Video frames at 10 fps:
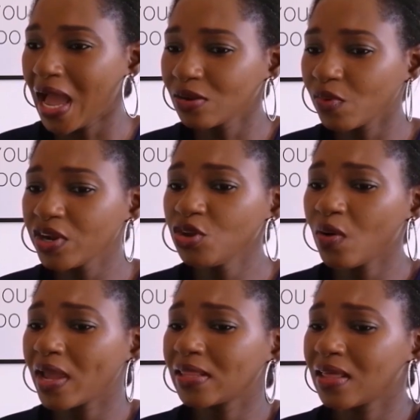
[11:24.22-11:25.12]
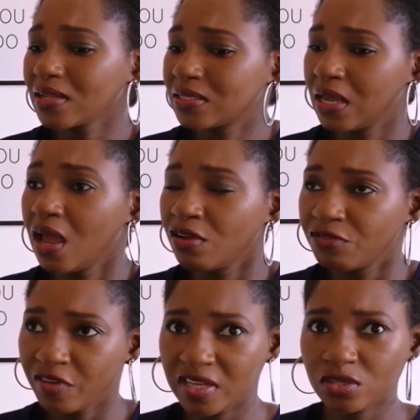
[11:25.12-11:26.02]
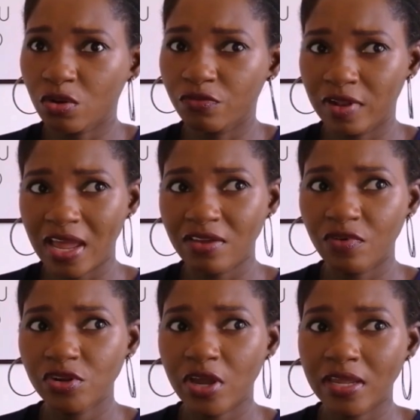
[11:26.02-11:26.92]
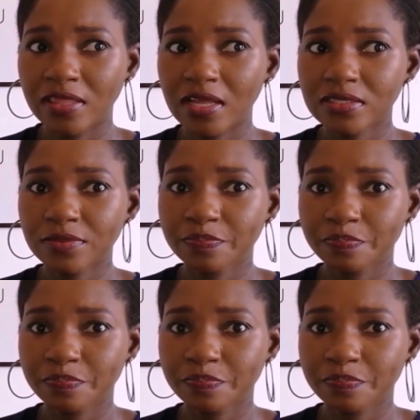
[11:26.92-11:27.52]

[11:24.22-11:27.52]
And when you are in that phase of life, when you are in that...